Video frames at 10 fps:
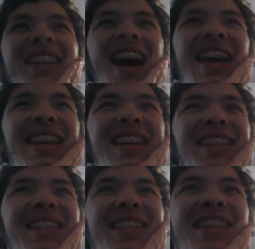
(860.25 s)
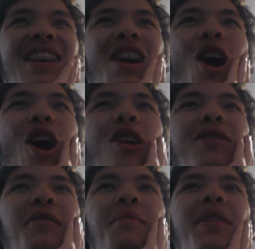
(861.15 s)
Nice!
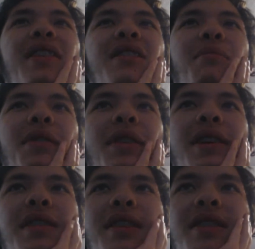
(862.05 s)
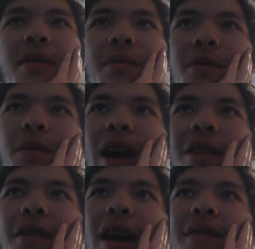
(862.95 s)
Also been experiencing some
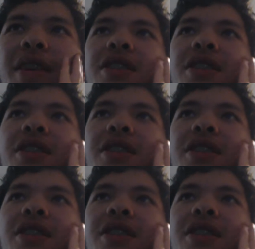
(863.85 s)
rather heavy